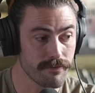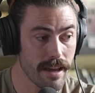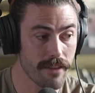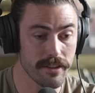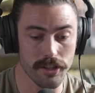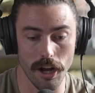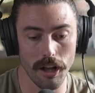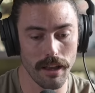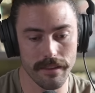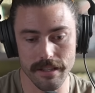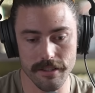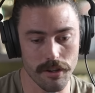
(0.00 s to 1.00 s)
and it's all
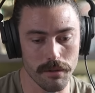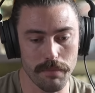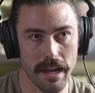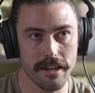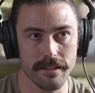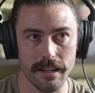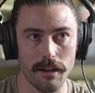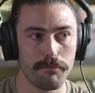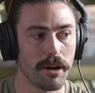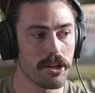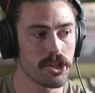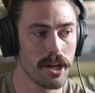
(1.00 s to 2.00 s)
on these certain pages, like a
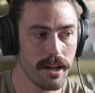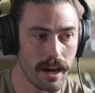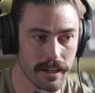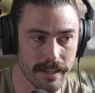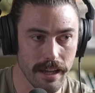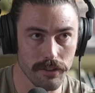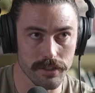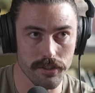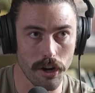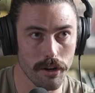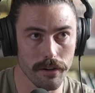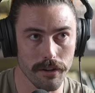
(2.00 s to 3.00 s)
bunch on Kale
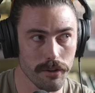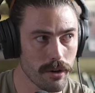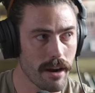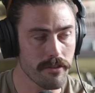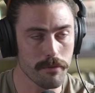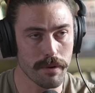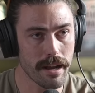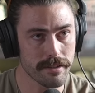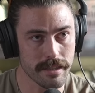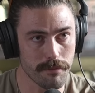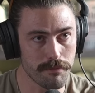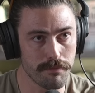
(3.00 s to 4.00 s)
Starner, or however you
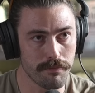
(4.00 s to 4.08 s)
pronounce the